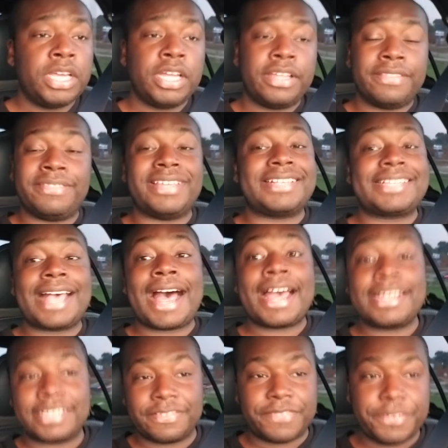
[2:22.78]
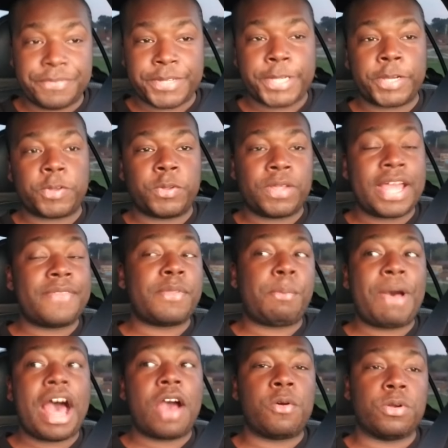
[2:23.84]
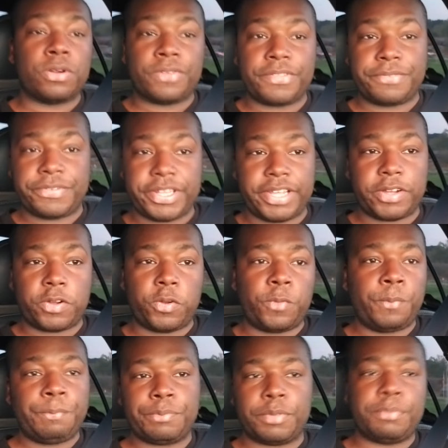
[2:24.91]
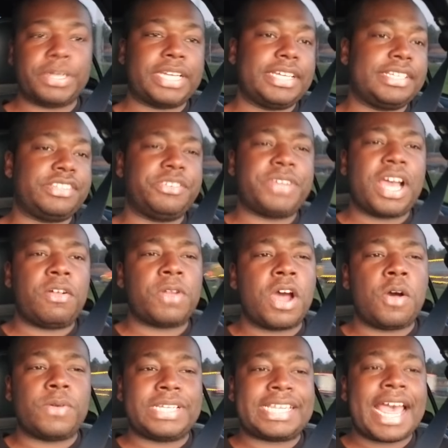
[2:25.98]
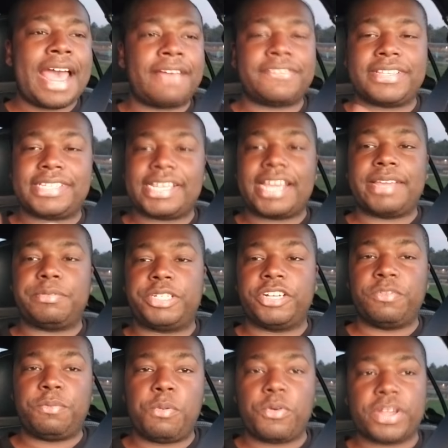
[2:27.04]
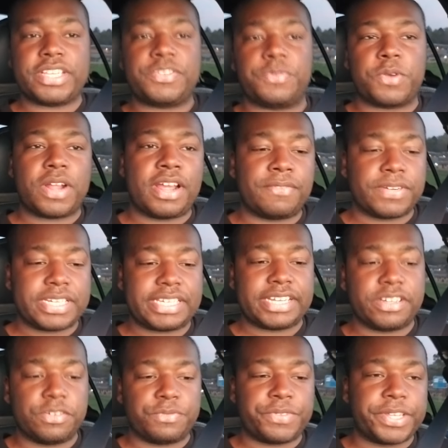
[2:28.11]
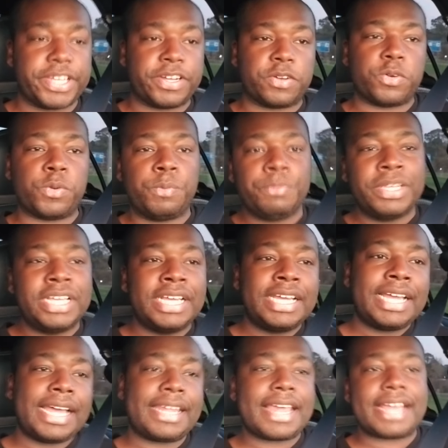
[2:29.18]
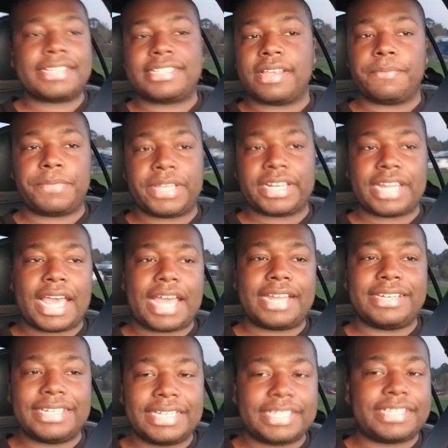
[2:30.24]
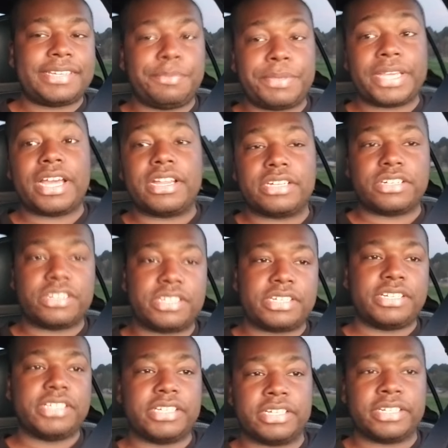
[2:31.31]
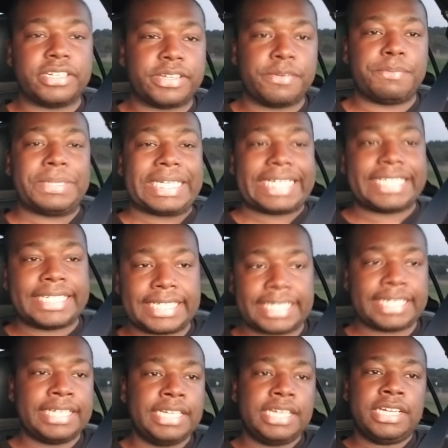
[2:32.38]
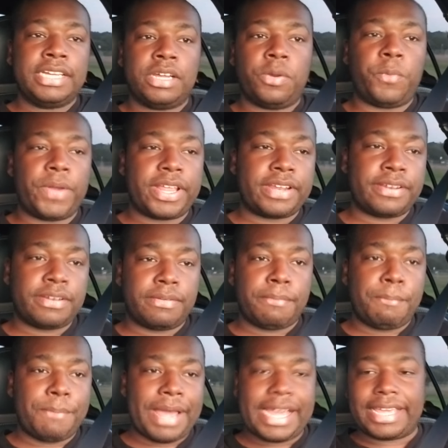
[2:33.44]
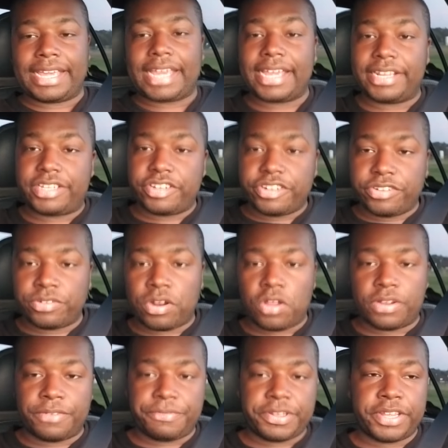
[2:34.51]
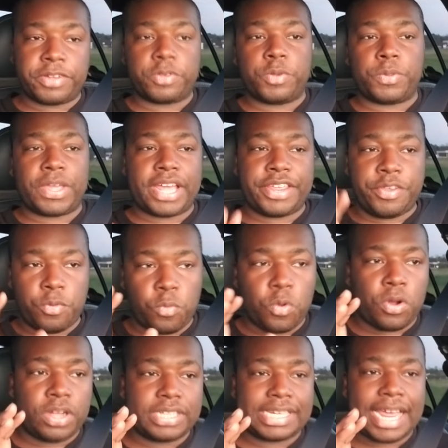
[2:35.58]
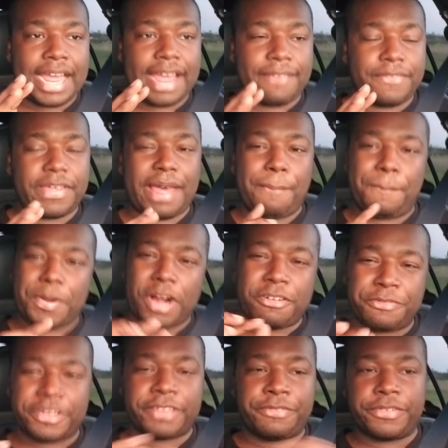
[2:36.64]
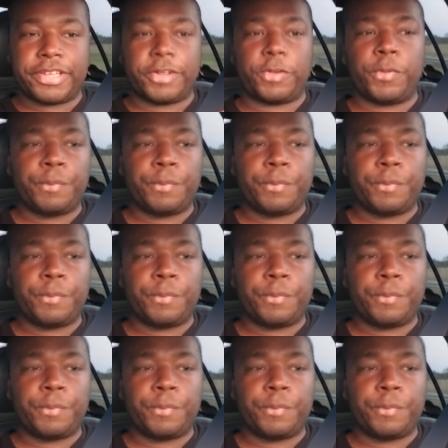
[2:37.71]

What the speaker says: the size of the vehicle, and the power of the vehicle, because you don't always have the same shift points for every single vehicle, and that's something that needs to be understood completely when making a tune on a vehicle that you want to have that perfect feel.